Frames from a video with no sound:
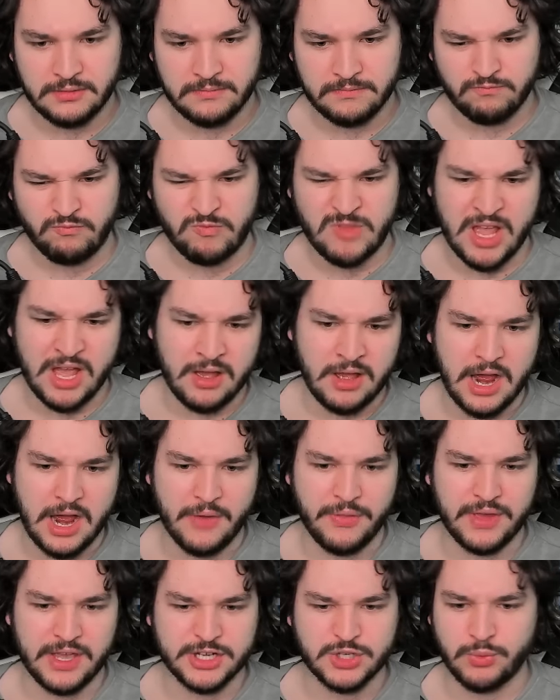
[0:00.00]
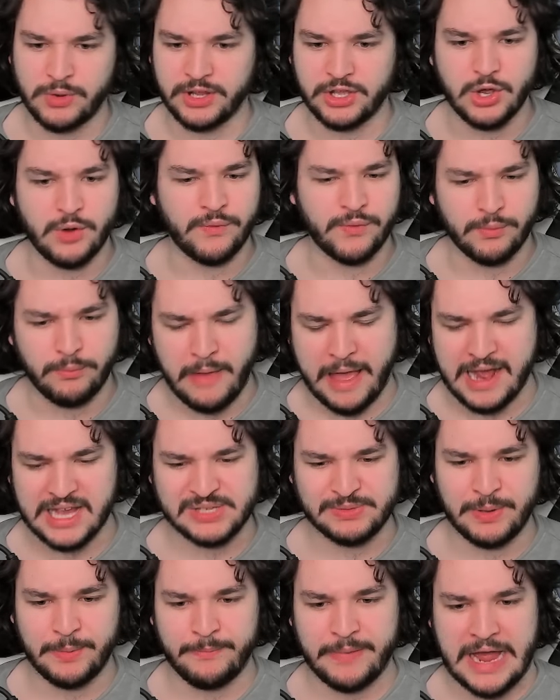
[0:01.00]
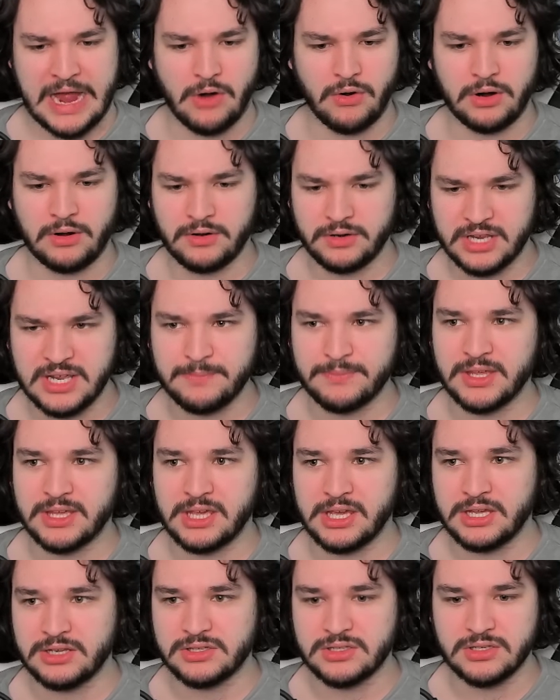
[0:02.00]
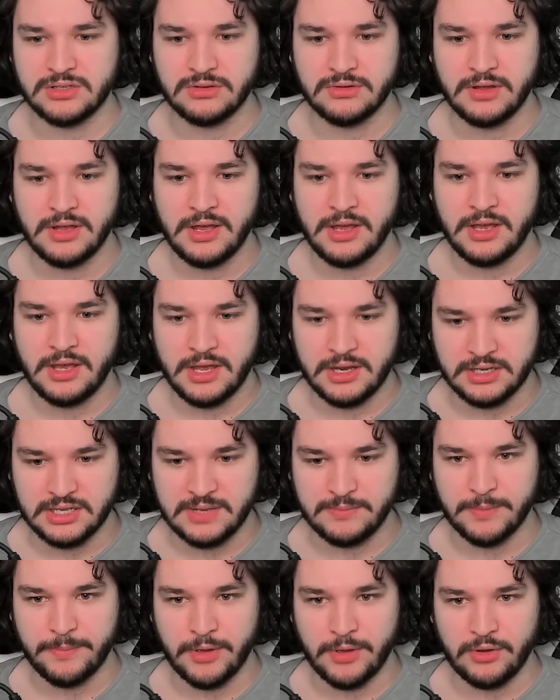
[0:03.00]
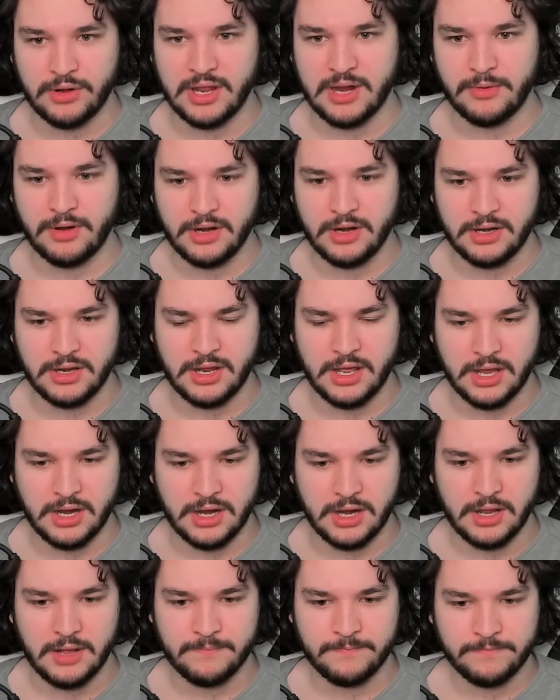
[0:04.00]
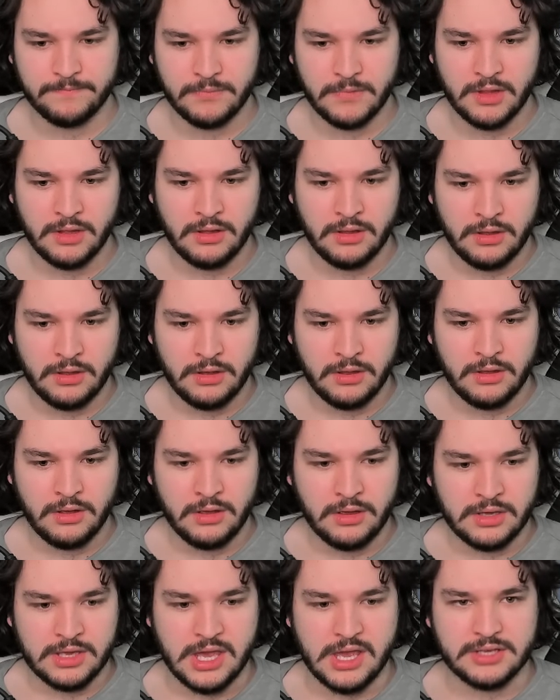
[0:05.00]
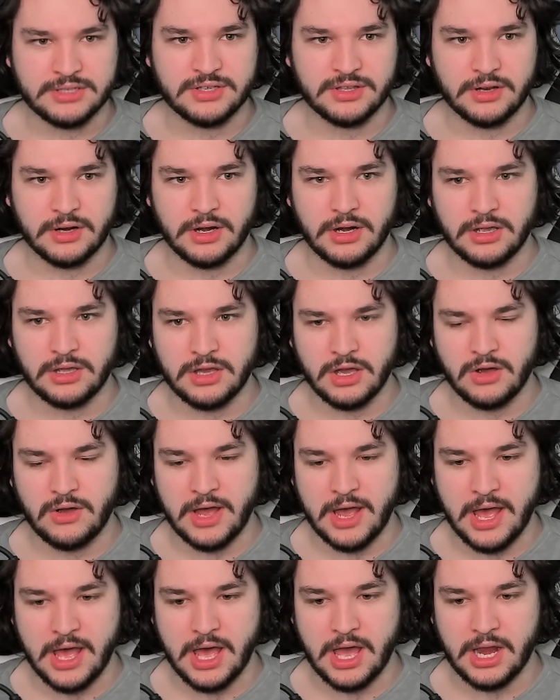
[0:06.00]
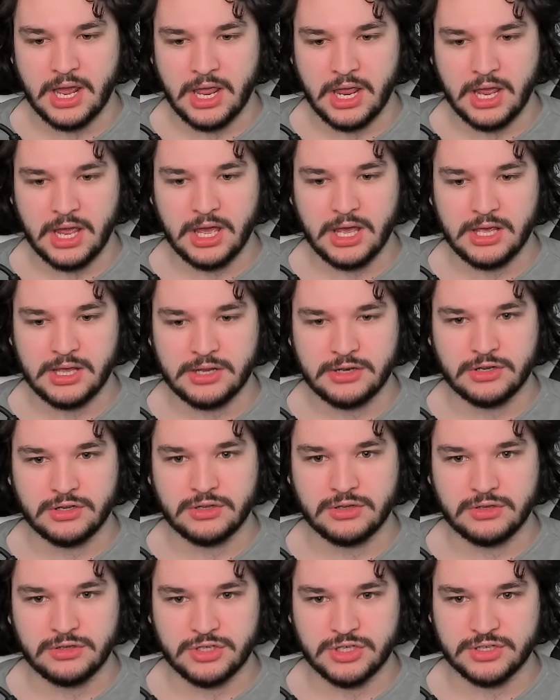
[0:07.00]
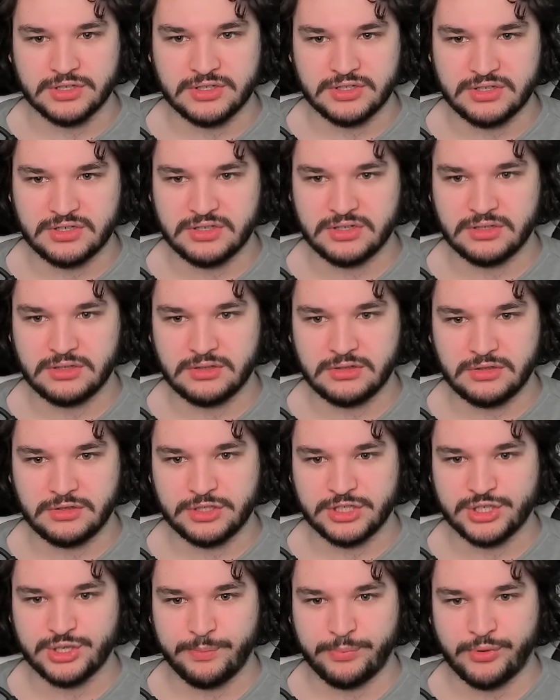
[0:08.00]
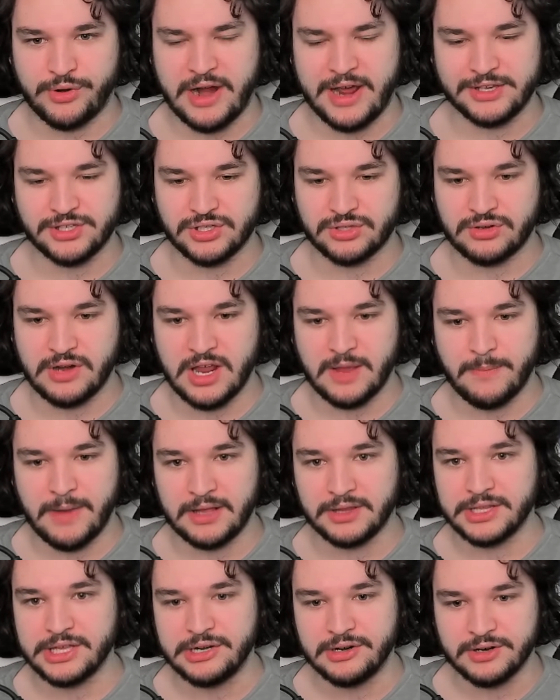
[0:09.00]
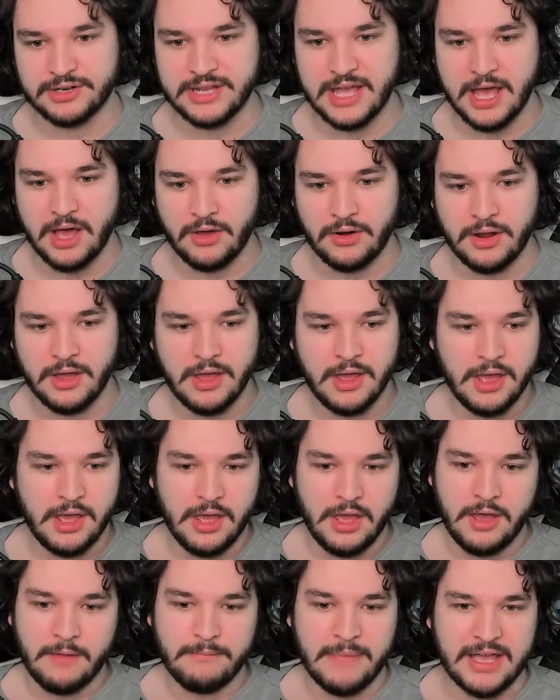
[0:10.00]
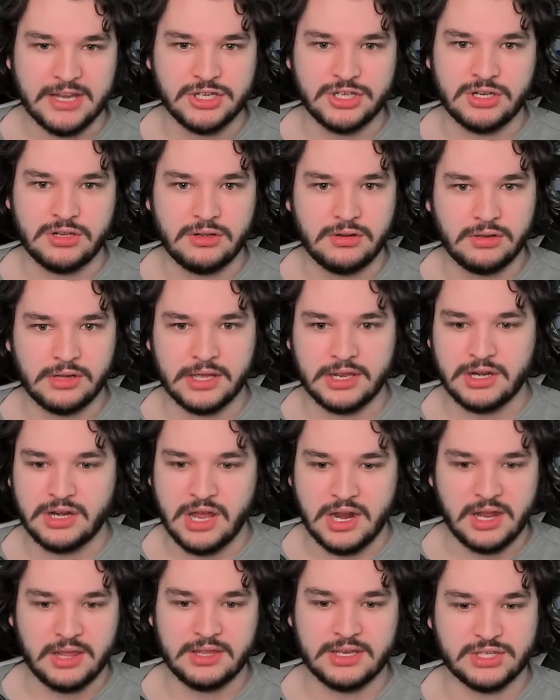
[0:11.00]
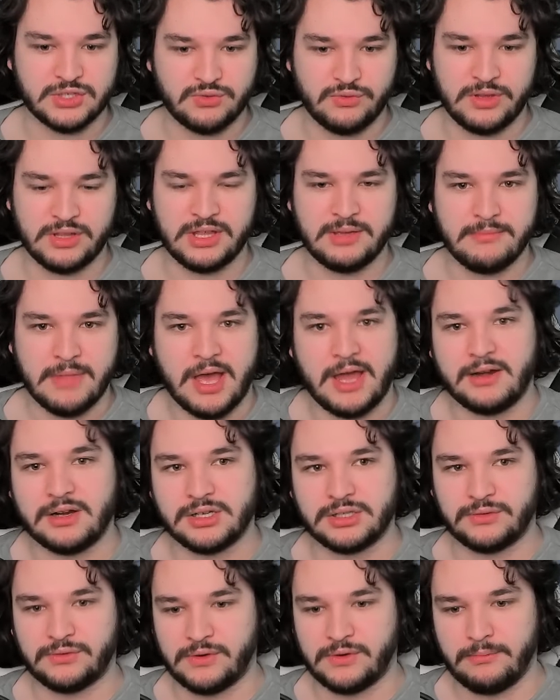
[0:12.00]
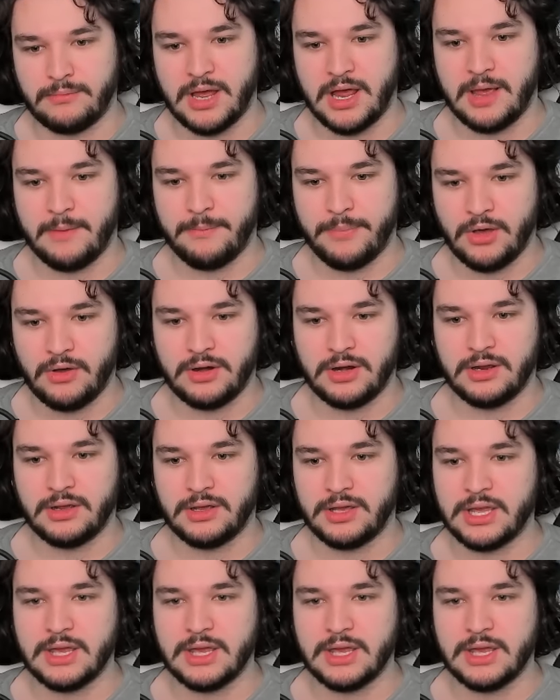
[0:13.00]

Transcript: No, I think I just want to go for maximum power. Keep the K2 and keep the Poe Dameron in hand. Okay, so they're going to go ahead and just surprise strike my leader down. Mind you, like, none of this really matters from my opponent. Like,